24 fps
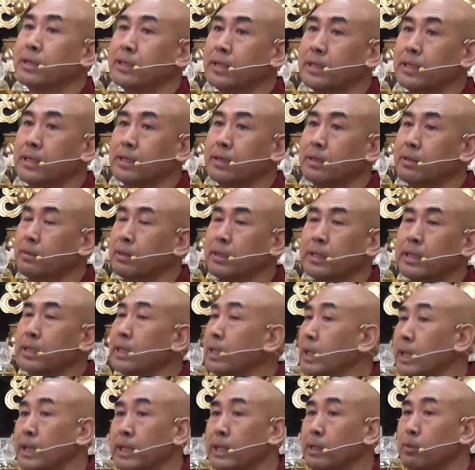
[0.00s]
right,
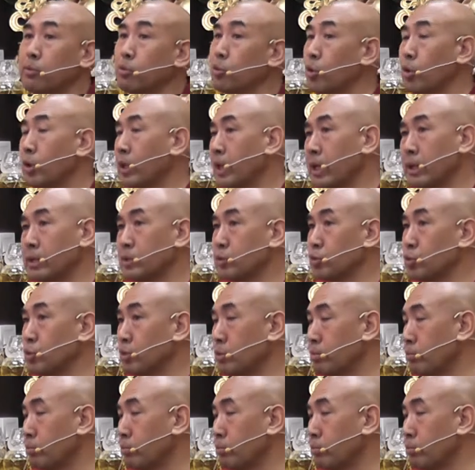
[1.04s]
either in the no like